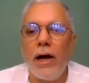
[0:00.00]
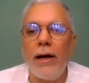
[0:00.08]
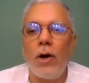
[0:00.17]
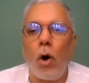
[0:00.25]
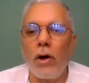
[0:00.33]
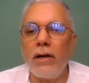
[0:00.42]

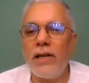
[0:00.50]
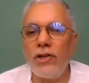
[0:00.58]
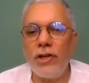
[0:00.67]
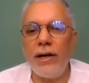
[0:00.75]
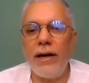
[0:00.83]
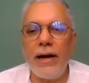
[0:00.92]
an
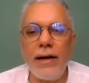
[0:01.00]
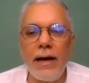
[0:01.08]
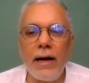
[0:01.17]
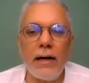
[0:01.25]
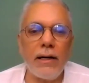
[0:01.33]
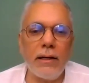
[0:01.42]
organization in
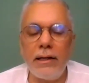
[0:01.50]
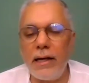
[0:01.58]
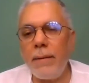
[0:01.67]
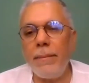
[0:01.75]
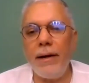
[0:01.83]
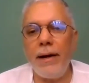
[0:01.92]
India, a
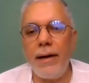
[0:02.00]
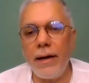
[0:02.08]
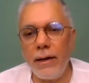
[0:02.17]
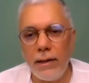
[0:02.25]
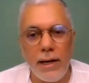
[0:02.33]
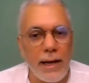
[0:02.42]
team in
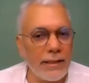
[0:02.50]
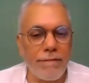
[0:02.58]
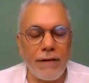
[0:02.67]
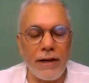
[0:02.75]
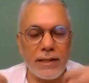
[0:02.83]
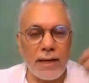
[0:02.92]
India, is a
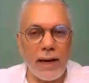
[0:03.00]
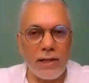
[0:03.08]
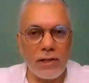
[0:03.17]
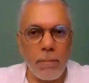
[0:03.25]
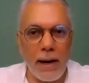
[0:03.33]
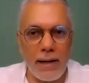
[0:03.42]

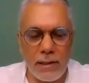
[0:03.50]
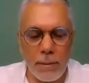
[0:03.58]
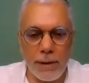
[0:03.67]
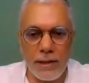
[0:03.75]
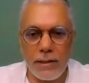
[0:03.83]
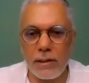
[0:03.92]
first-class
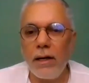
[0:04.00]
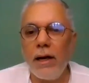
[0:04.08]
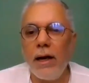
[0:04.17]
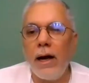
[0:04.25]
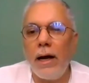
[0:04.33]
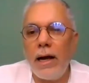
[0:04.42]
participant
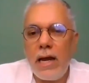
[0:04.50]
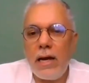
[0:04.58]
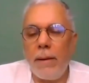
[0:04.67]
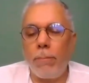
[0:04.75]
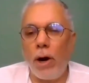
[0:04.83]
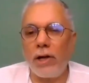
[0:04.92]
in
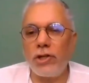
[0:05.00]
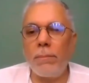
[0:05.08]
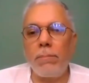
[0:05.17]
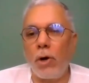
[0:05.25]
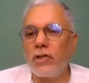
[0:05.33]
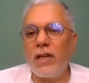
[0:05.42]
a production
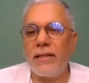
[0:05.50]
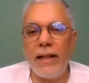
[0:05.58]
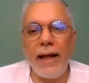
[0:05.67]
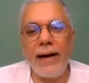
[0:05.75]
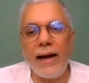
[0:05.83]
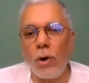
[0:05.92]
process
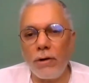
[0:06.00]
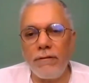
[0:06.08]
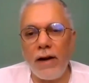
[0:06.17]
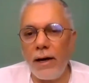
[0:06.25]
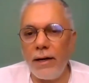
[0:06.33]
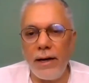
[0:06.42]
led out of
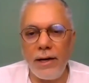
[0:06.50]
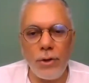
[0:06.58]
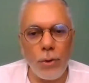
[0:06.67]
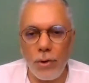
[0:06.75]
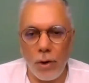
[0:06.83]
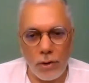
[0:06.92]
London and New York.